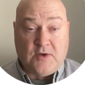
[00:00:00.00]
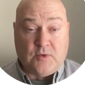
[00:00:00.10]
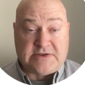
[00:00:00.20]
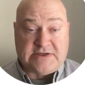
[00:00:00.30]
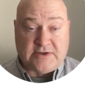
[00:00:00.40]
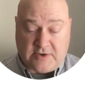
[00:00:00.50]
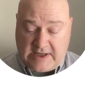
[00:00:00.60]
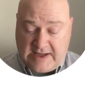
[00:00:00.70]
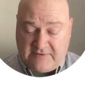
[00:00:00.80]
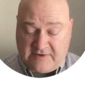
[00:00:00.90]
We're still going to
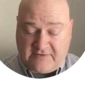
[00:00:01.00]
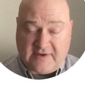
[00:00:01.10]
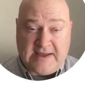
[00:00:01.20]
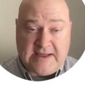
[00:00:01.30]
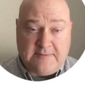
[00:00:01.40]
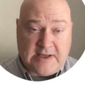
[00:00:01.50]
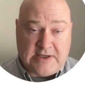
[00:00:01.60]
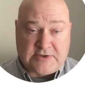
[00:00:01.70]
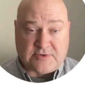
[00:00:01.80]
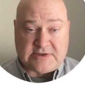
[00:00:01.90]
have the same
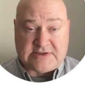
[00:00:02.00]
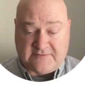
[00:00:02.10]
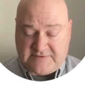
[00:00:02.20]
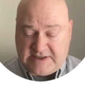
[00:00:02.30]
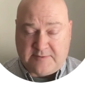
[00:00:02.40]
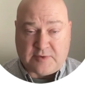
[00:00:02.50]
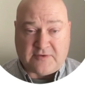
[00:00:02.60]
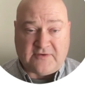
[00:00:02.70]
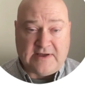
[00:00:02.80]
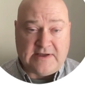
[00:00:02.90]
interest of
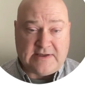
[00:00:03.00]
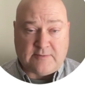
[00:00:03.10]
10%.